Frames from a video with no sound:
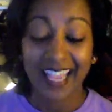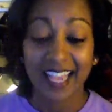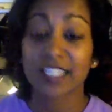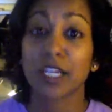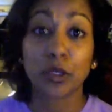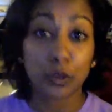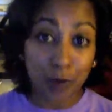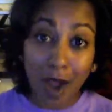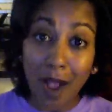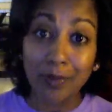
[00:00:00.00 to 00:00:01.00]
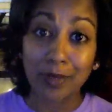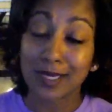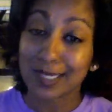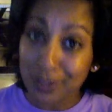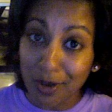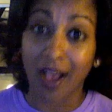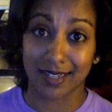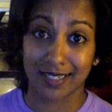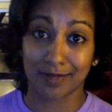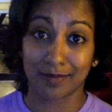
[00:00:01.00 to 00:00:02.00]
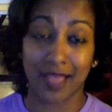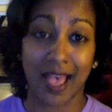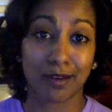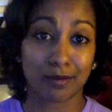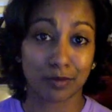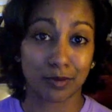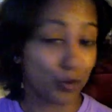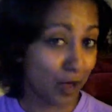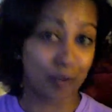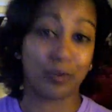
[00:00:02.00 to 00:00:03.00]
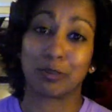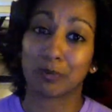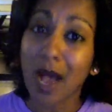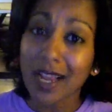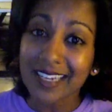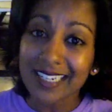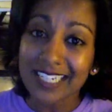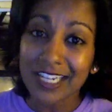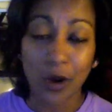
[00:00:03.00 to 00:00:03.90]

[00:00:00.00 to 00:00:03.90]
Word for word: And I said, your problem is not that you don't know how to build a product